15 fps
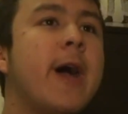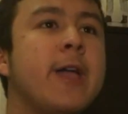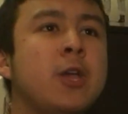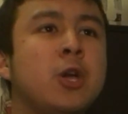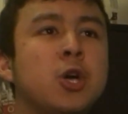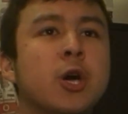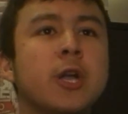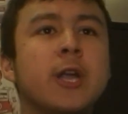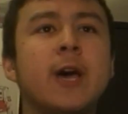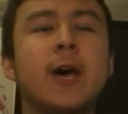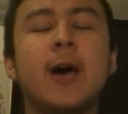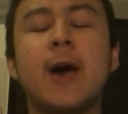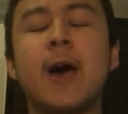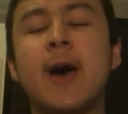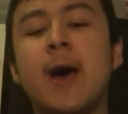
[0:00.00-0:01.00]
you've got
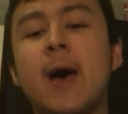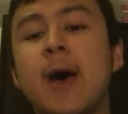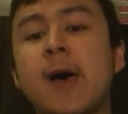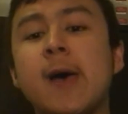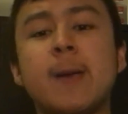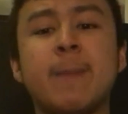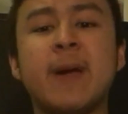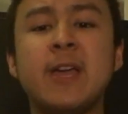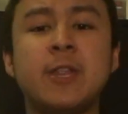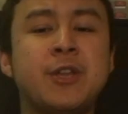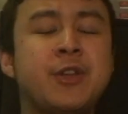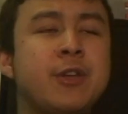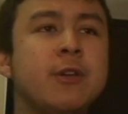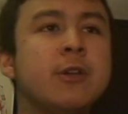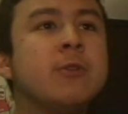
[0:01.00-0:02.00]
to pay the
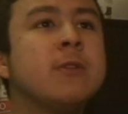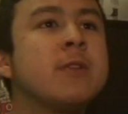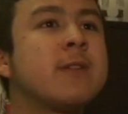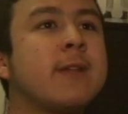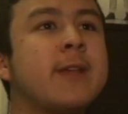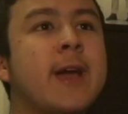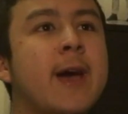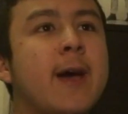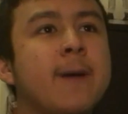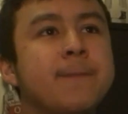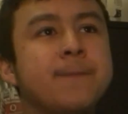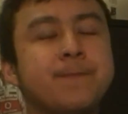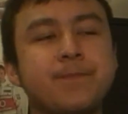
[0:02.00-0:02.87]
dues. So yeah.